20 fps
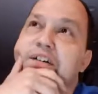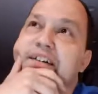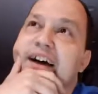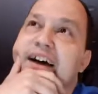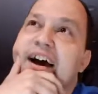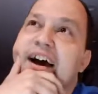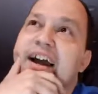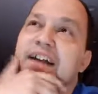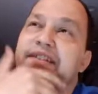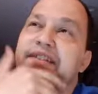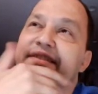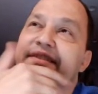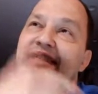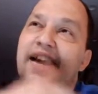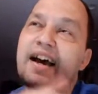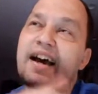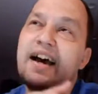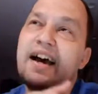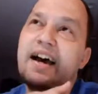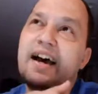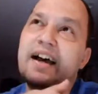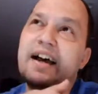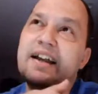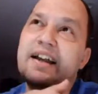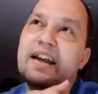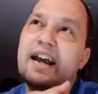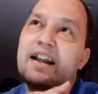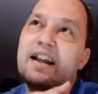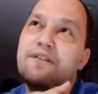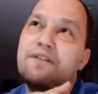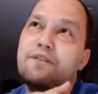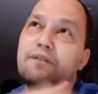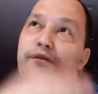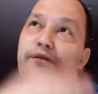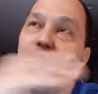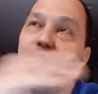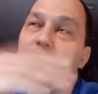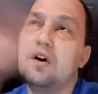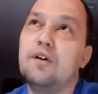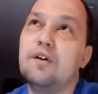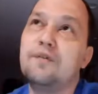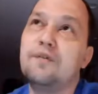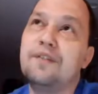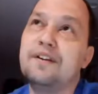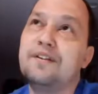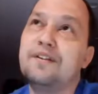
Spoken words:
diets kind of evolved